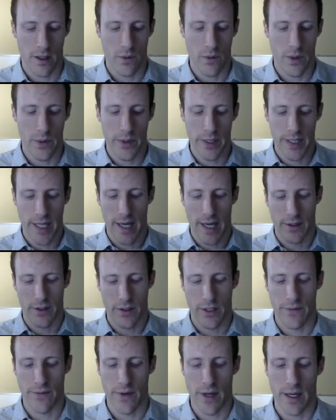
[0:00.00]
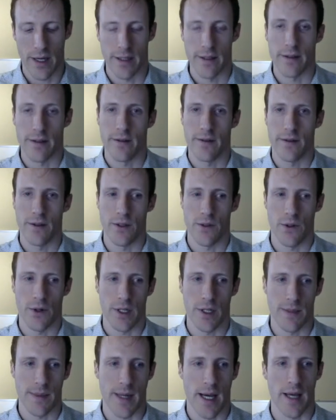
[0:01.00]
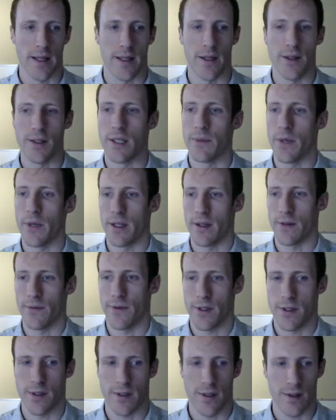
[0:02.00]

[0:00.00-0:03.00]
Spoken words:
we will actually find the shortest path using breadth first